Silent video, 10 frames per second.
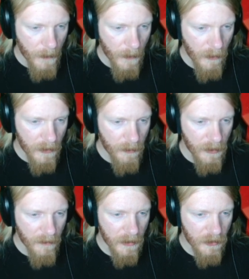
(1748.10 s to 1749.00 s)
Alright,
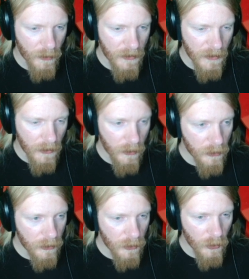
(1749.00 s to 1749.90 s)
split off like 20.
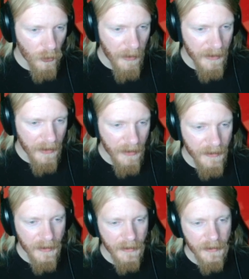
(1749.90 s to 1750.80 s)
Ooh, bad
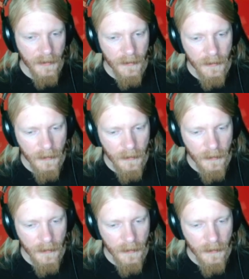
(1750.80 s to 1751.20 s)
dice there.